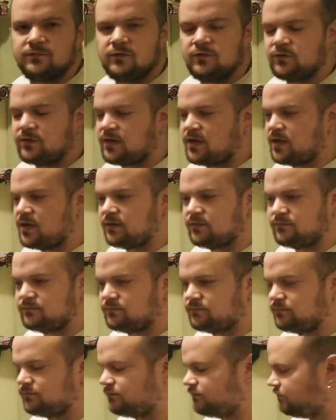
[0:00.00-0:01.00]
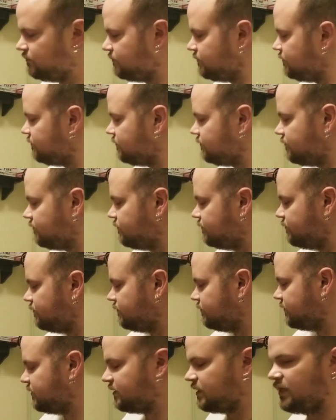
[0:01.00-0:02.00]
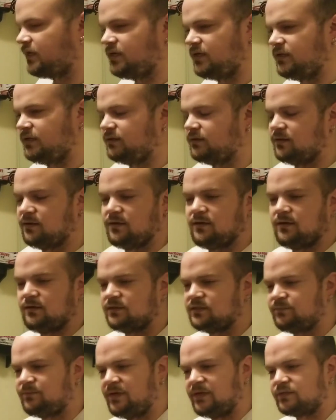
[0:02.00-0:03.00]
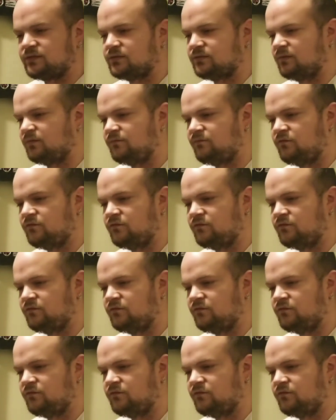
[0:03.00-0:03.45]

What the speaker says: You can't say any Spektrum,